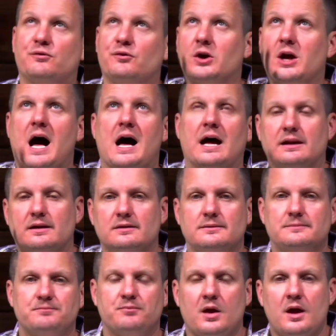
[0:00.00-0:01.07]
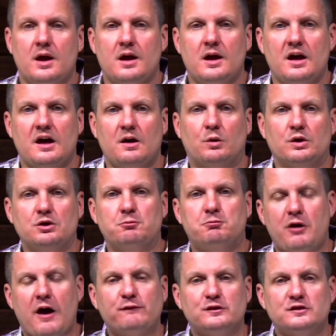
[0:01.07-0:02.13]
God. When you
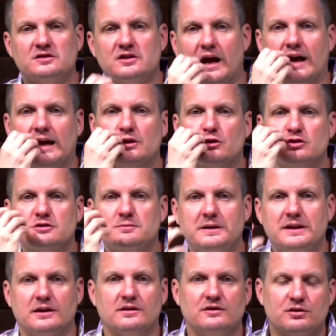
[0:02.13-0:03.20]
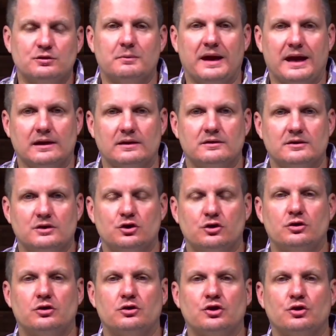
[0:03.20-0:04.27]
prophesy, you're speaking to man.
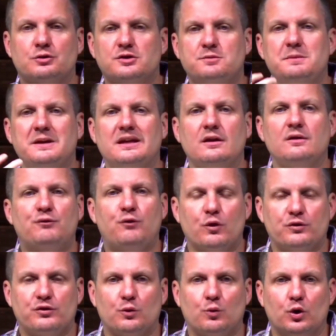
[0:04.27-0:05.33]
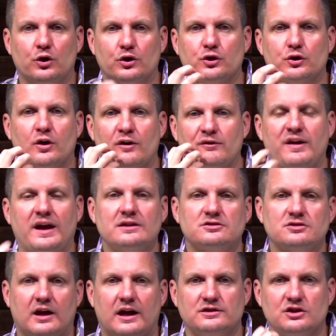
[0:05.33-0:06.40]
You're, you're speaking forth the word. You're
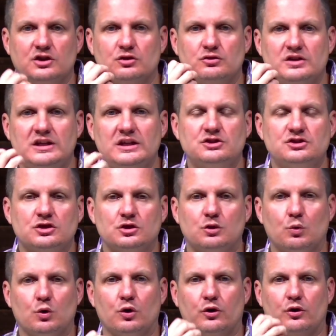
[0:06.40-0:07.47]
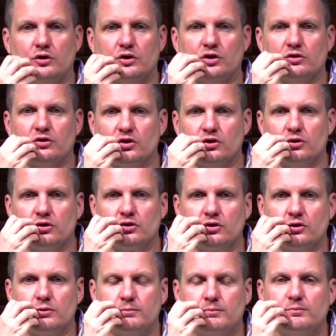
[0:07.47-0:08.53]
evangelizing. You're teaching the word. You're, you're,
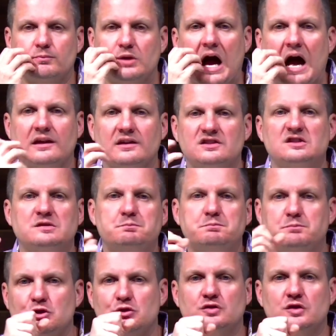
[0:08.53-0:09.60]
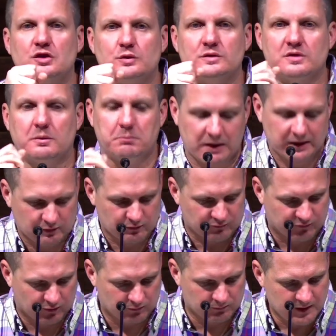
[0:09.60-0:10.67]
you're, God is using you as a
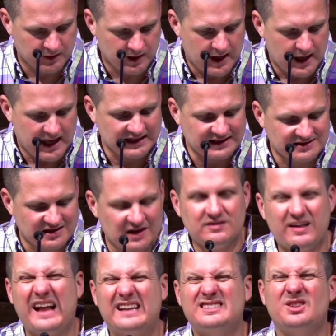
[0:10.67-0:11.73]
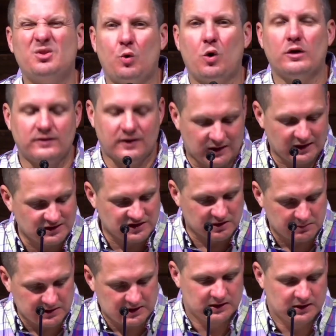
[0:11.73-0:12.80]
microphone. And he's saying that's the one that needs to
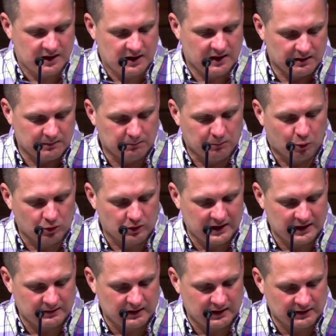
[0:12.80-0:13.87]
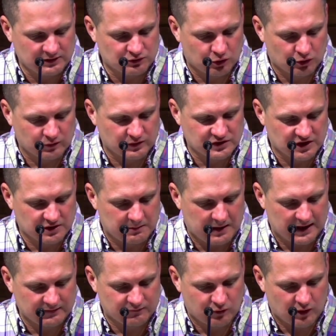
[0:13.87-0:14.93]
be more in, encouraged in the body
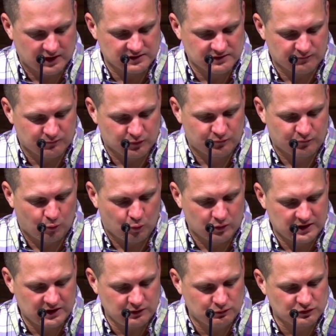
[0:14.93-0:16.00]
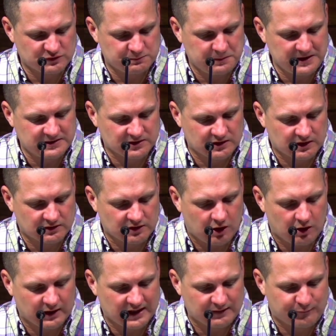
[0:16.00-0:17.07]
of Christ. Verse 4 He who speaks in a
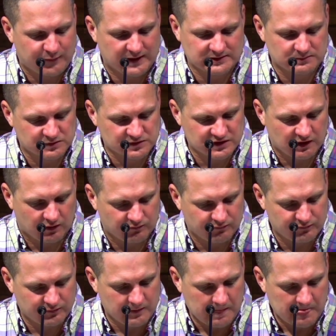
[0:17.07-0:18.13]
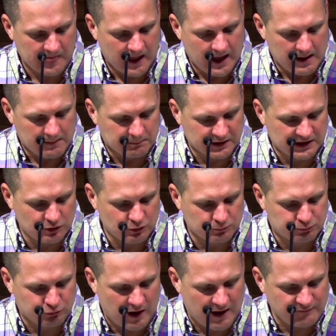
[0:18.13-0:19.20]
tongue edifies himself, but he who
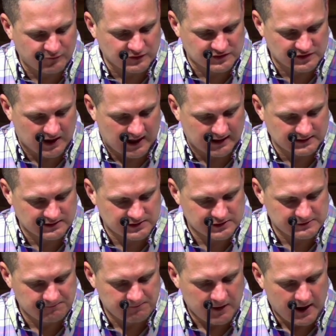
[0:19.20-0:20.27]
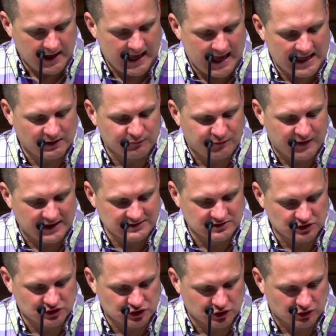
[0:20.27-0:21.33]
prophesies edifies the
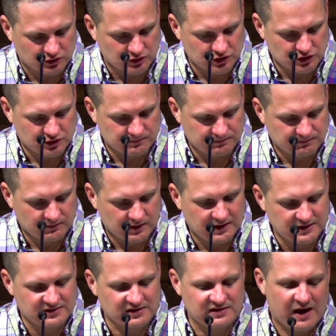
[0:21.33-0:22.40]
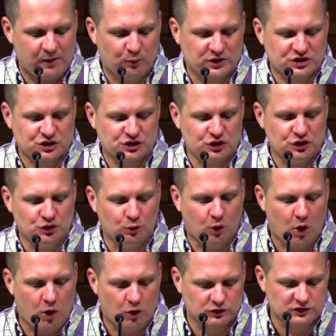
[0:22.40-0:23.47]
church. He says, I wish you
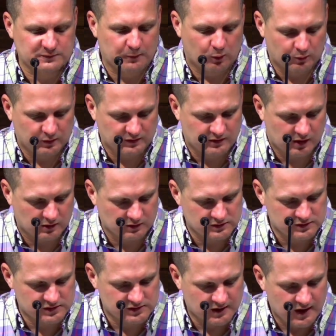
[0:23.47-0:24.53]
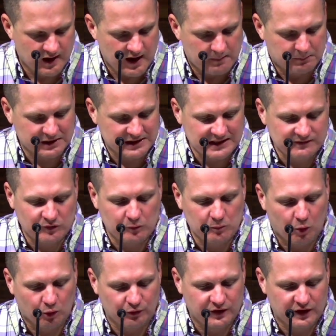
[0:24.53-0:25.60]
all spoke with tongues, but even
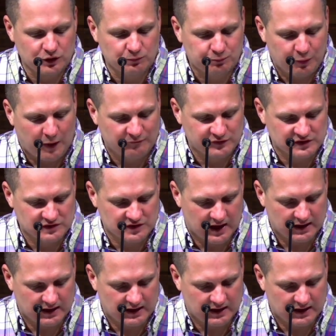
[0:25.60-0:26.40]
more that you prophesied.